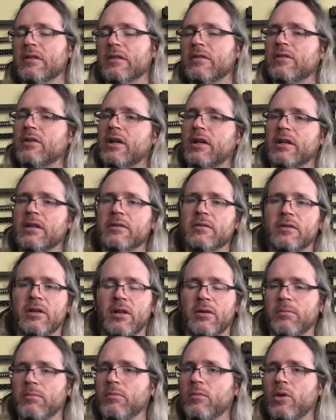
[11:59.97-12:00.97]

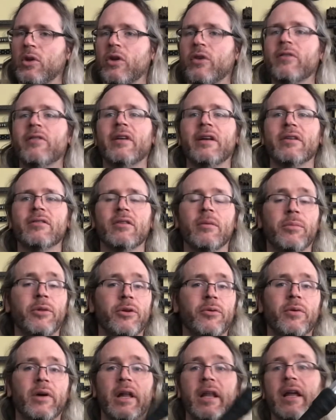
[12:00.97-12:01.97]
that looks like something
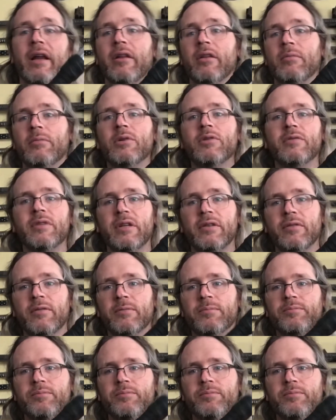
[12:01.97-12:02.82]
right out of the movies.